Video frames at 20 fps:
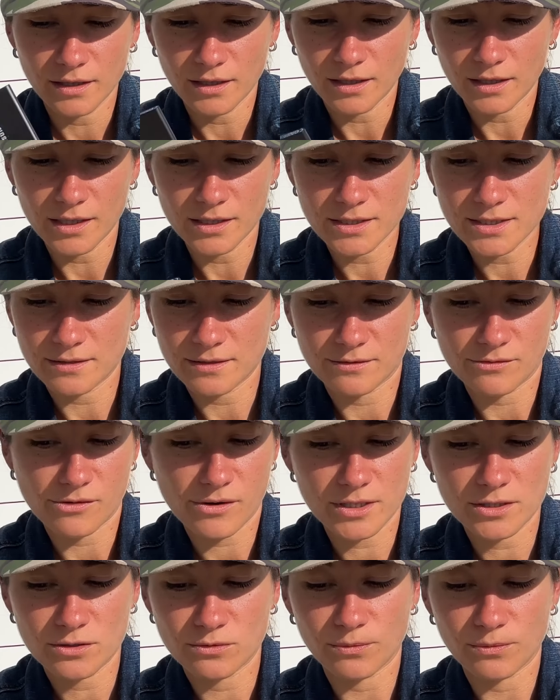it's
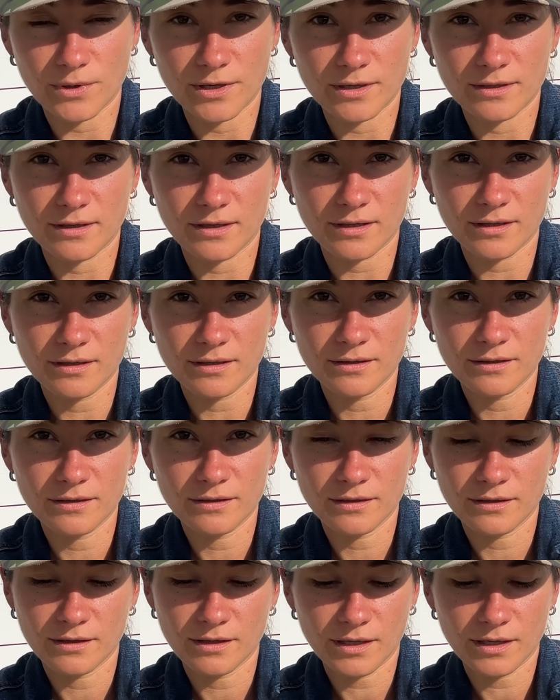trustworthy.
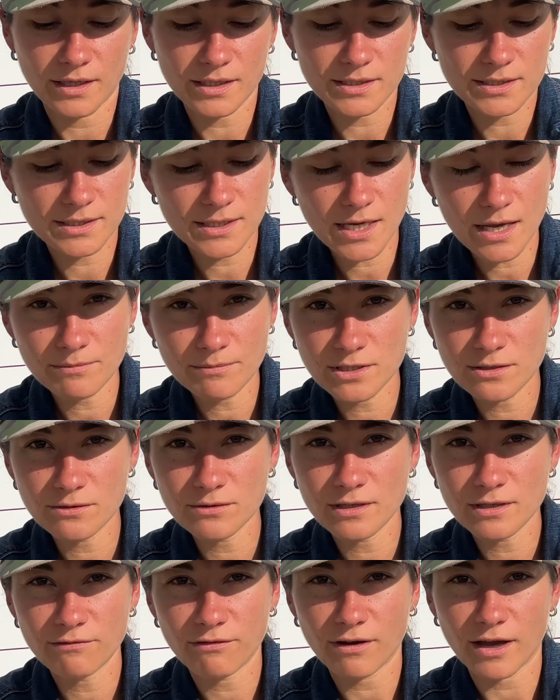It's Samsung
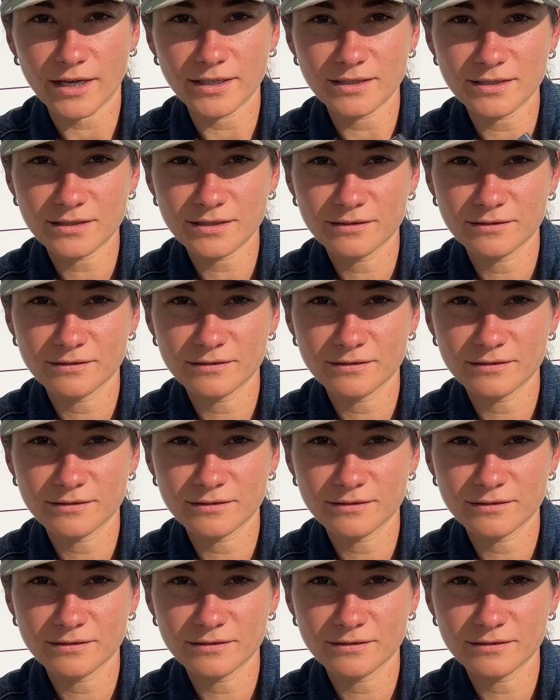device.